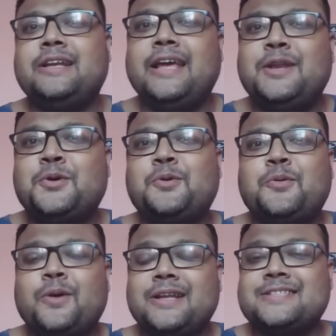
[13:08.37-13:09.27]
they know
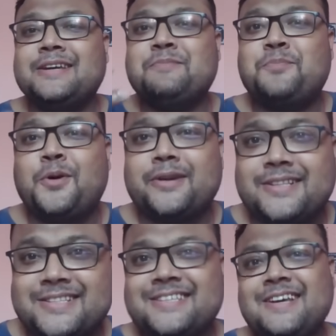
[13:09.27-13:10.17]
what is the
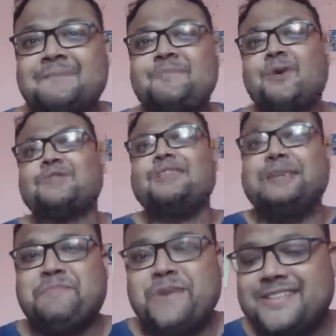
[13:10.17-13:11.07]
importance of
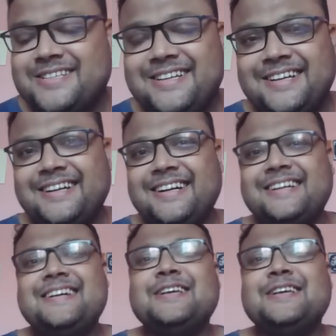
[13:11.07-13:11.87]
slippage.